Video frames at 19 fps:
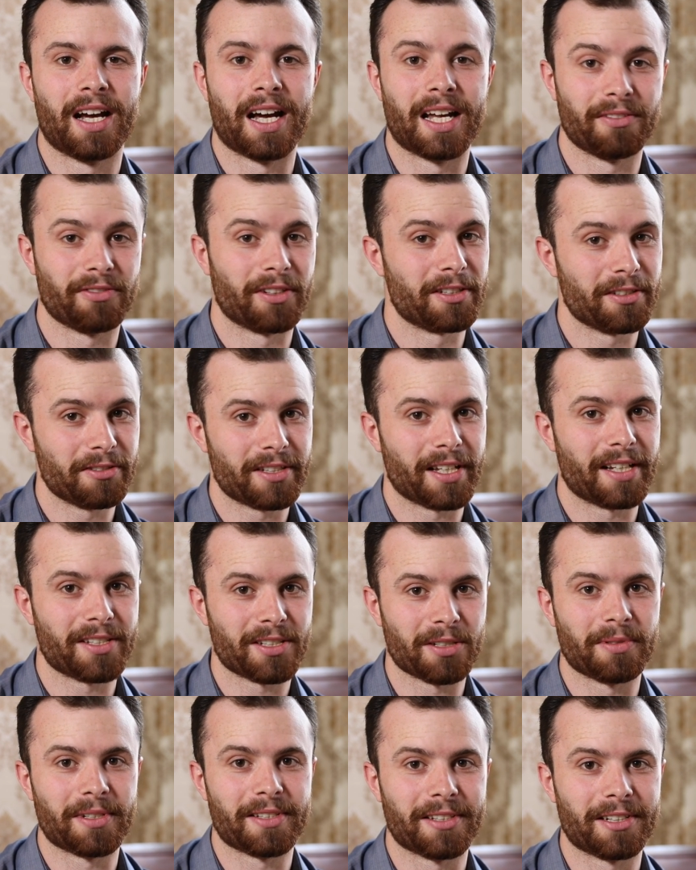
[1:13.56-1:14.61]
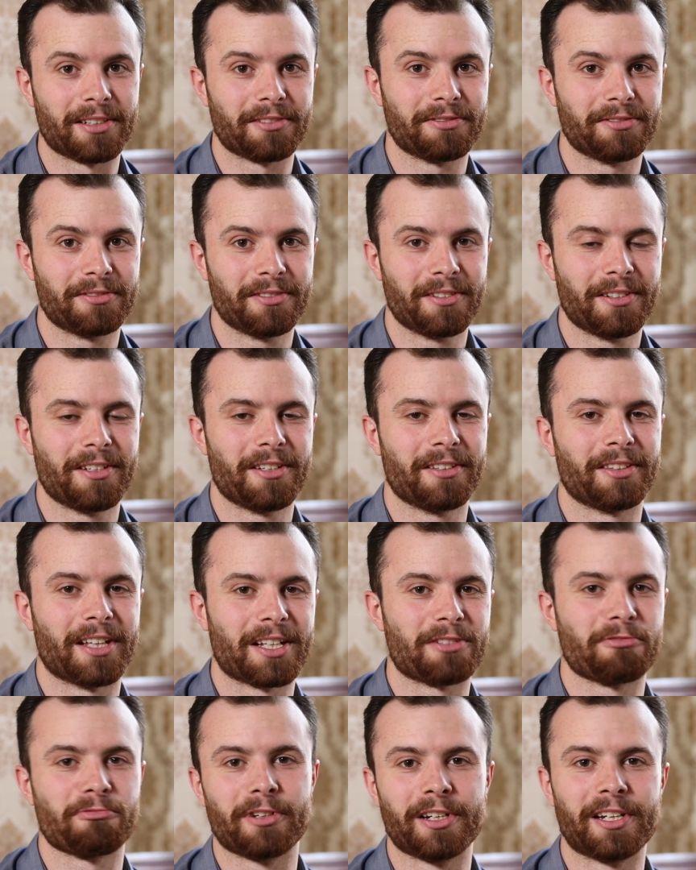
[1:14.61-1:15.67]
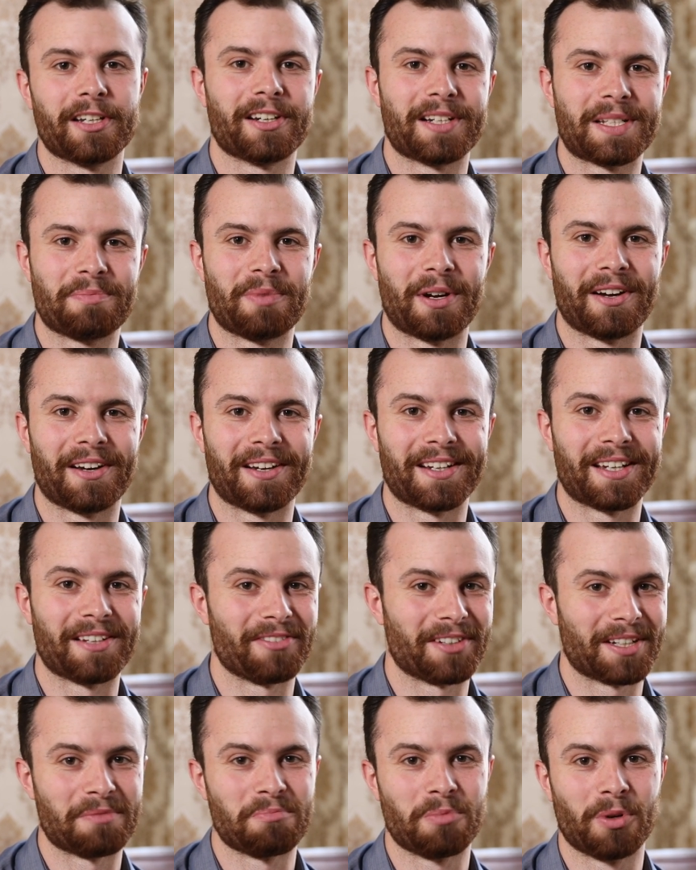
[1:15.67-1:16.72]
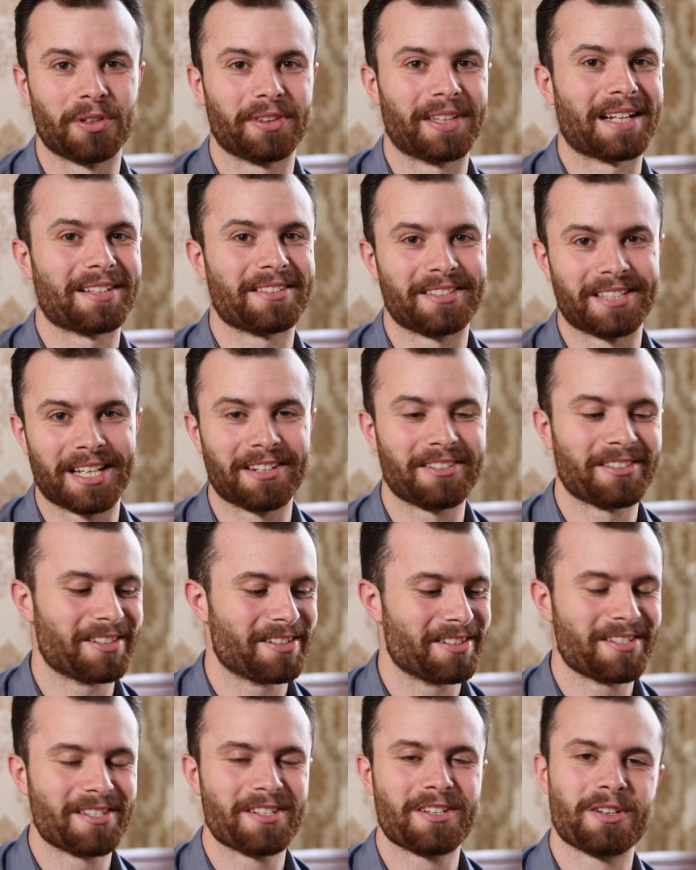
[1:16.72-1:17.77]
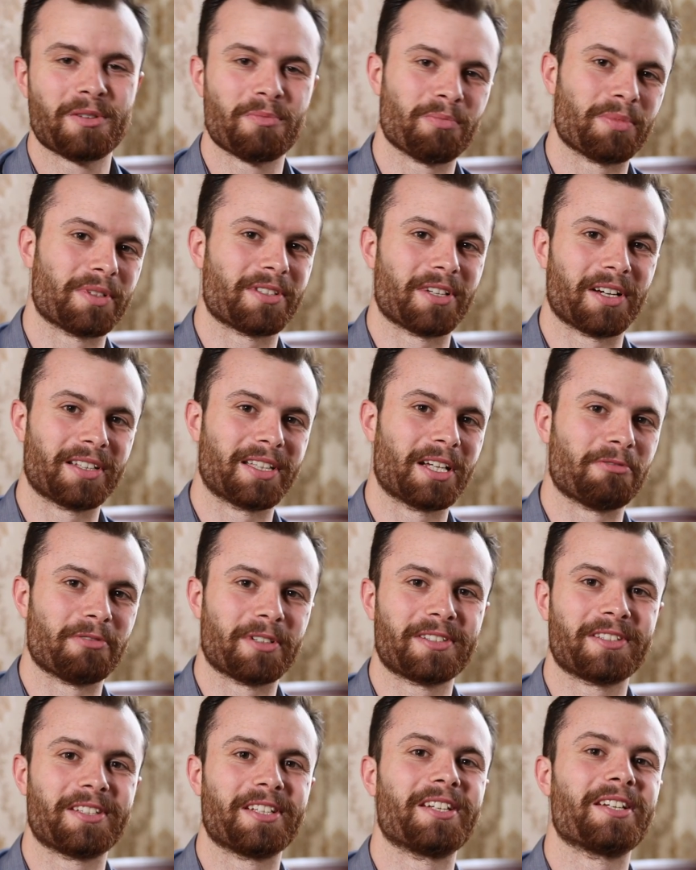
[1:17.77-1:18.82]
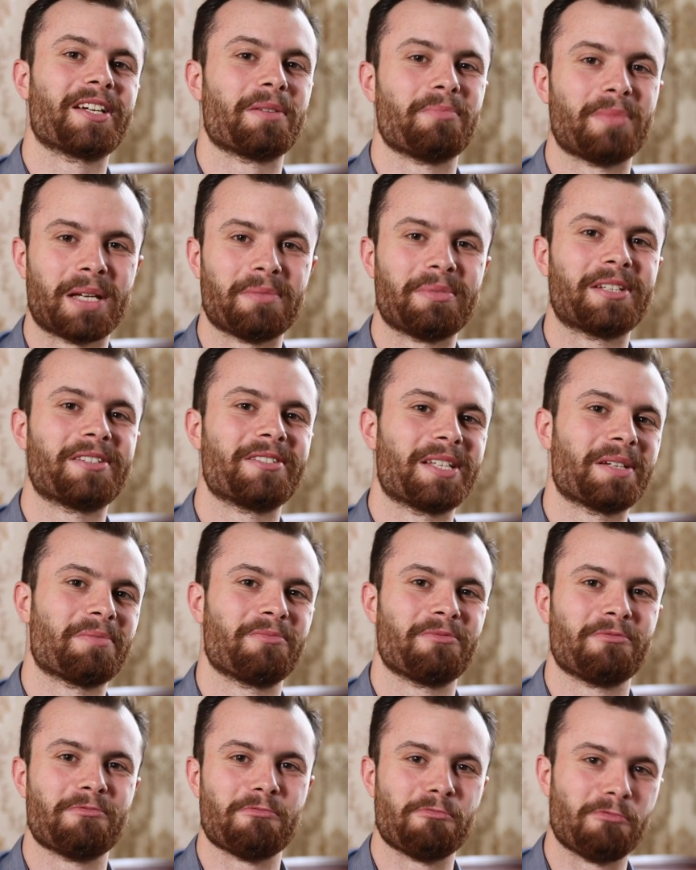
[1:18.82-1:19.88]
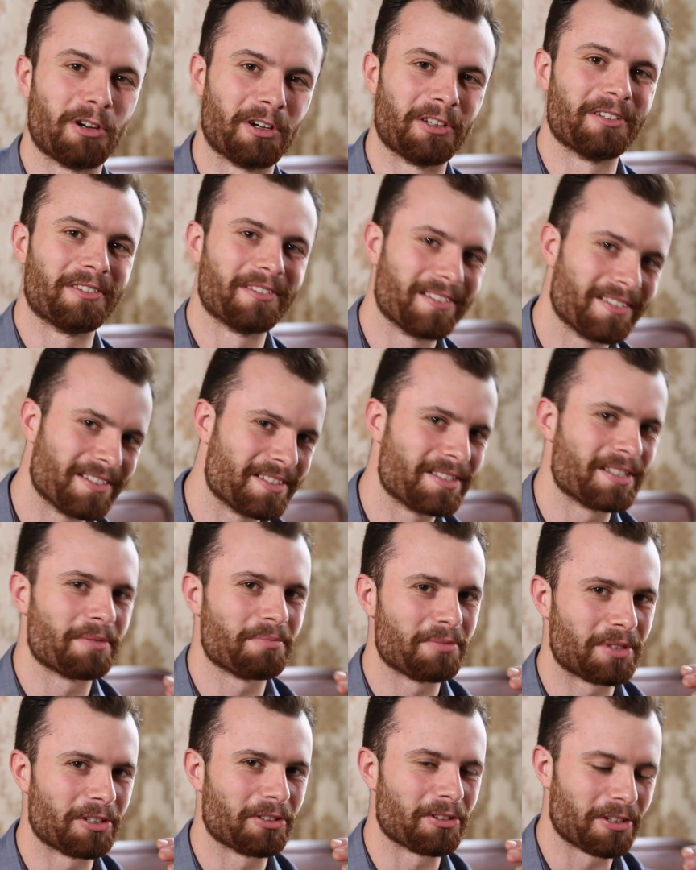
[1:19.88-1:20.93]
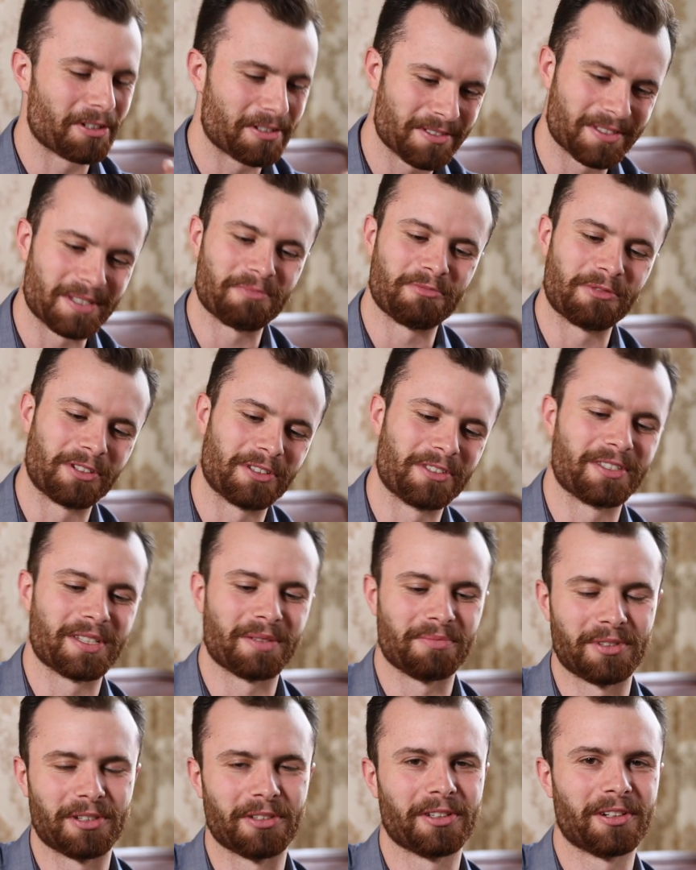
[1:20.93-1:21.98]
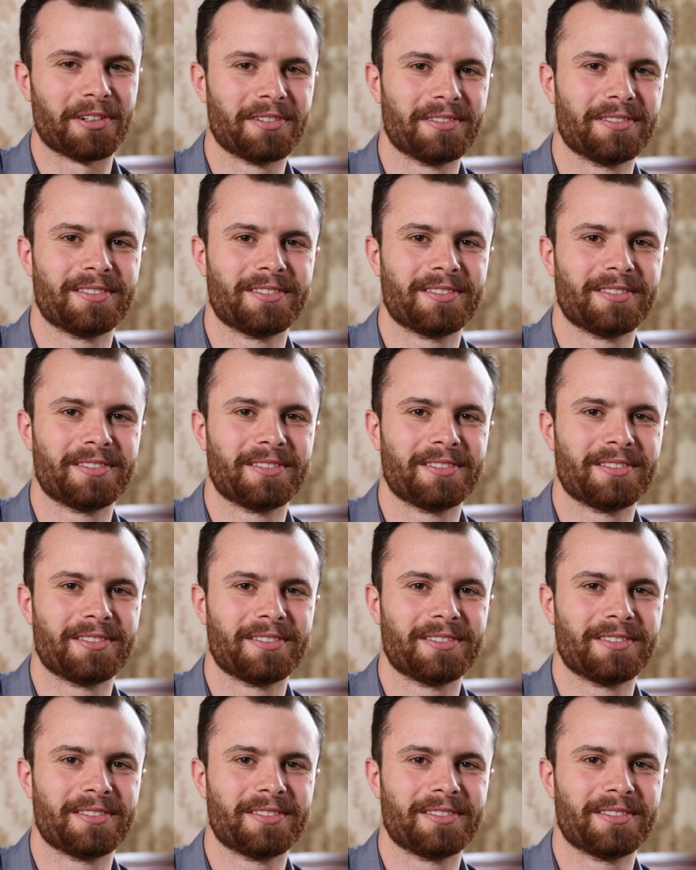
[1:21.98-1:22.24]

And if I do say so myself, that's a really nice pairing if you can put that stout beside that whiskey and maybe sip one, sip the other, sip one, sip the other.